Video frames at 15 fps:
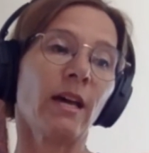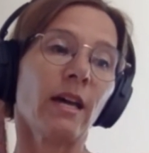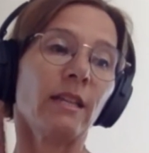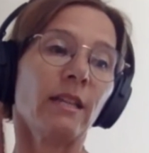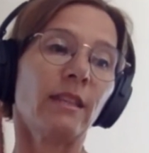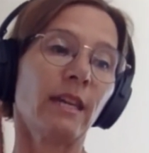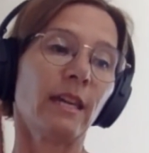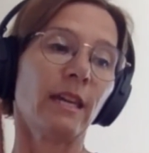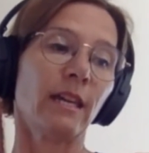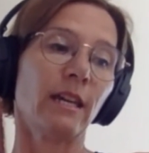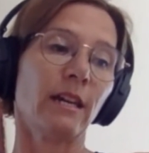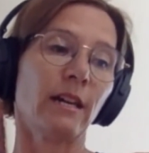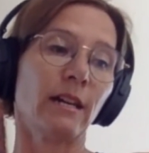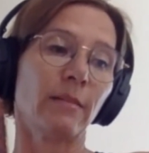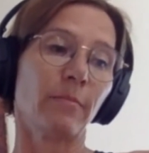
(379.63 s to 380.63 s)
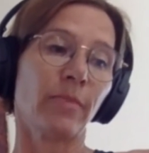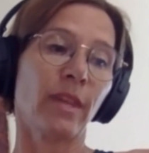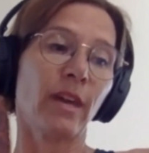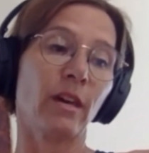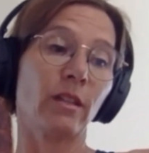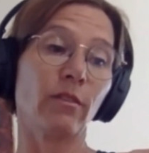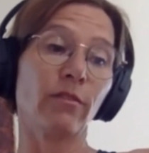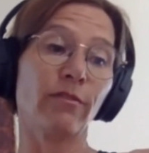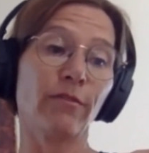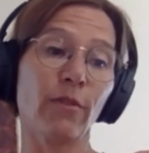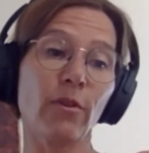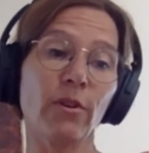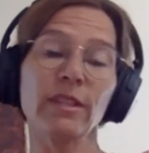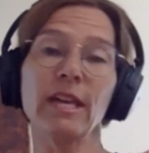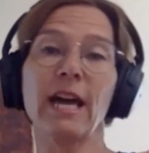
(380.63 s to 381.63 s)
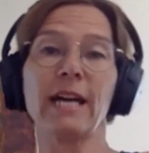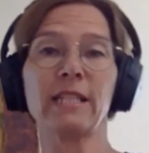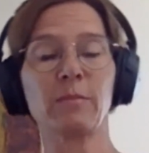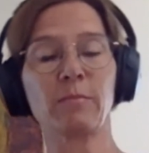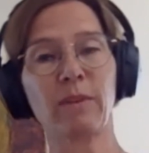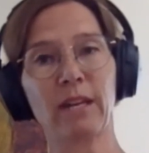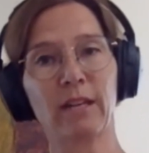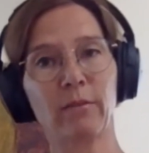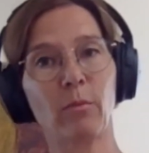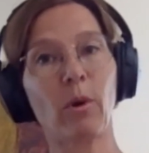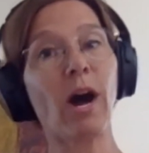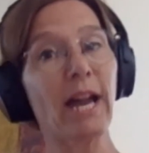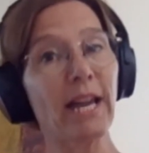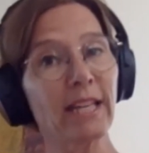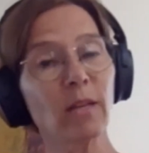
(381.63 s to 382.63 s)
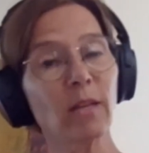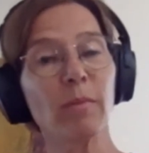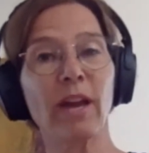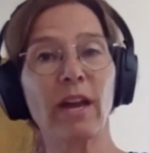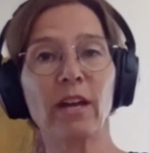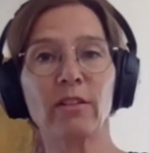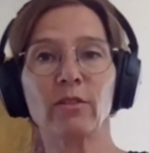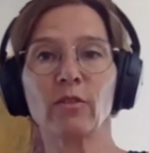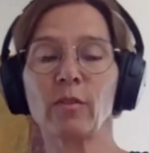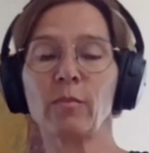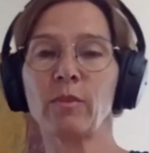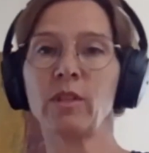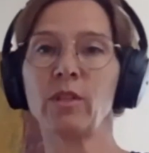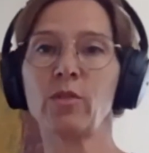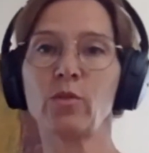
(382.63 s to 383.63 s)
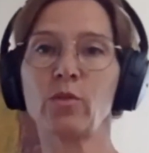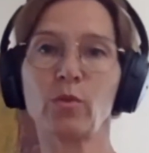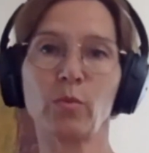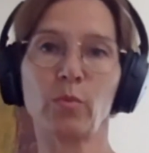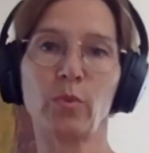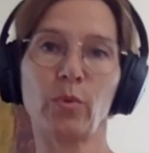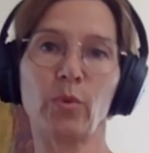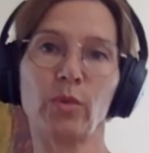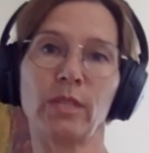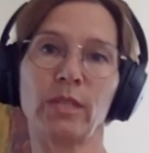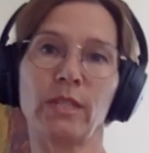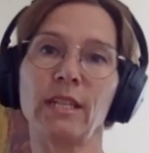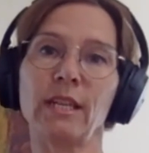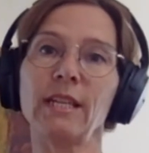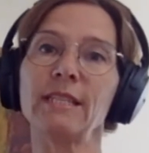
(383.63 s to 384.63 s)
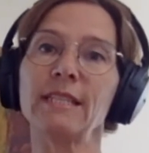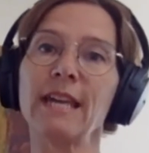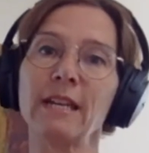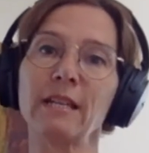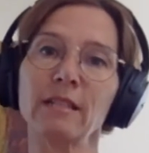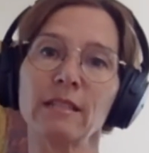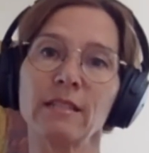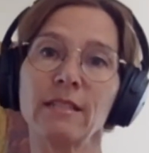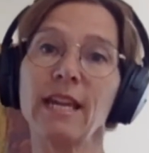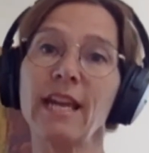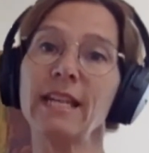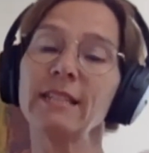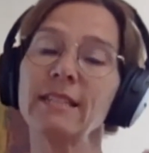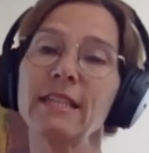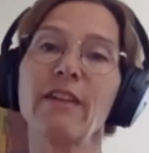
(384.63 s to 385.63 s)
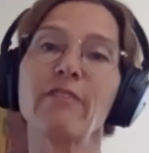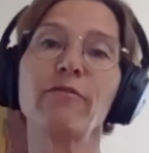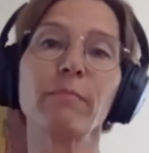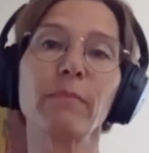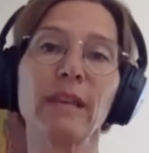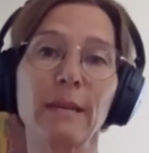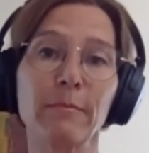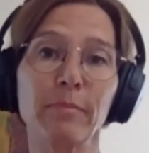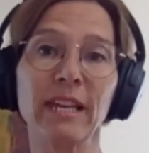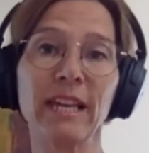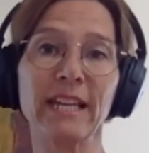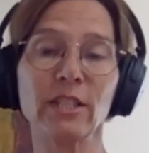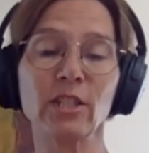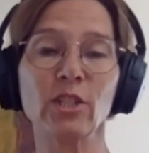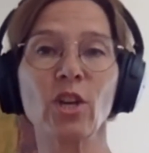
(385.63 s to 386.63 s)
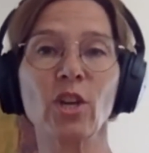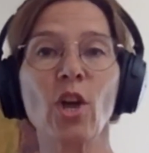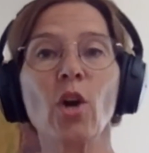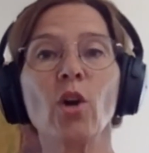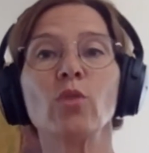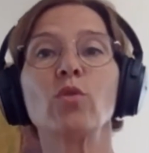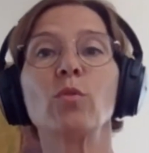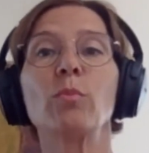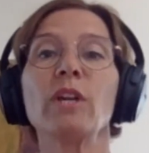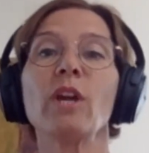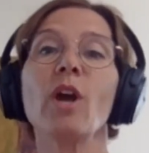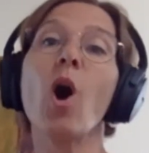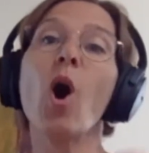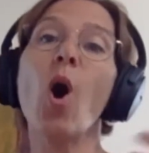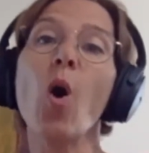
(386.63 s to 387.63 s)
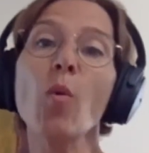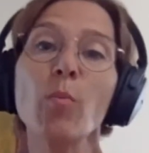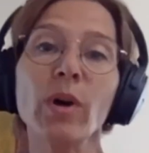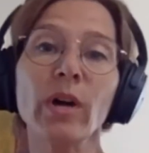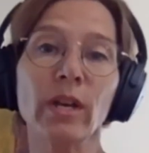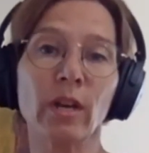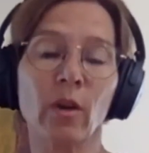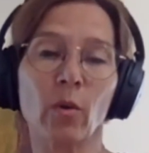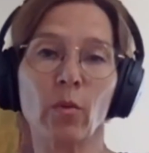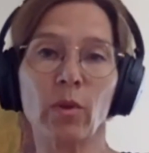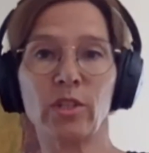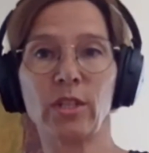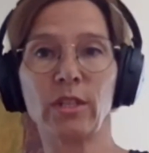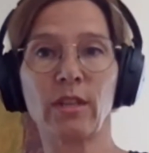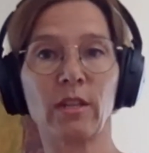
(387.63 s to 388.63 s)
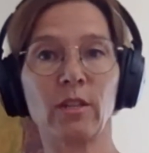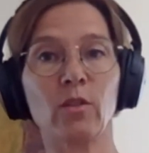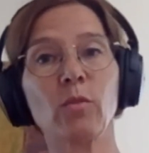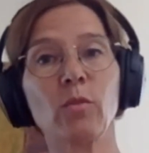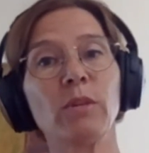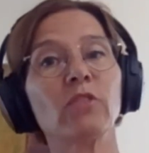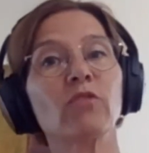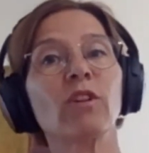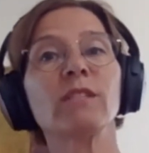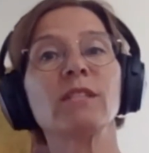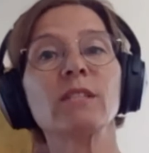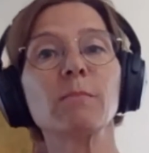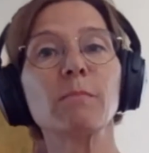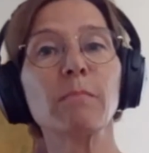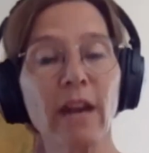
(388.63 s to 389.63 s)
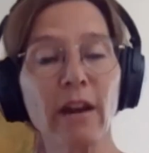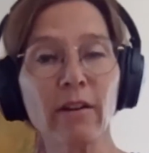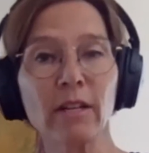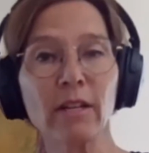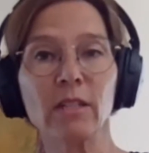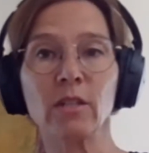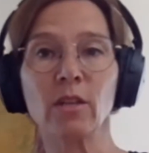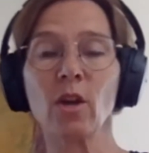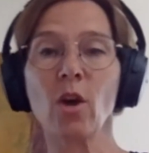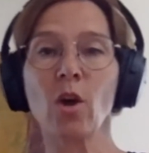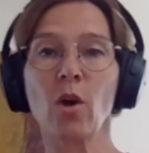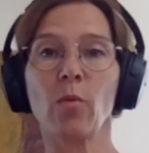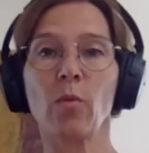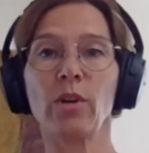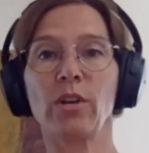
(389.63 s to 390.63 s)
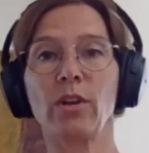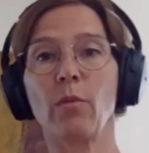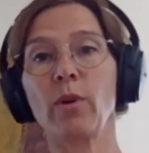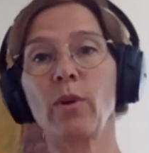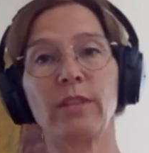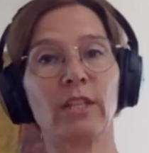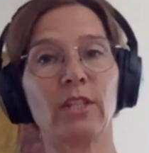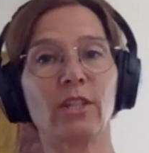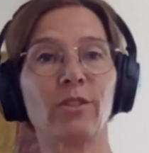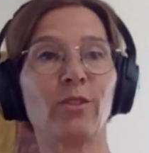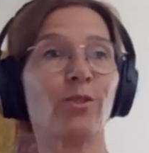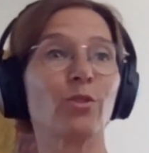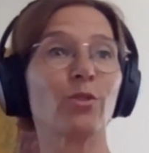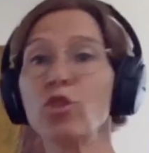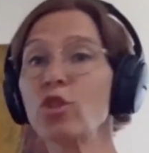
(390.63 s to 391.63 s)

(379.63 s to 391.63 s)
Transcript: The fourth aspect why the Paris Agreement is so important is that states have pledged to be open with each other, to be transparent with each other, to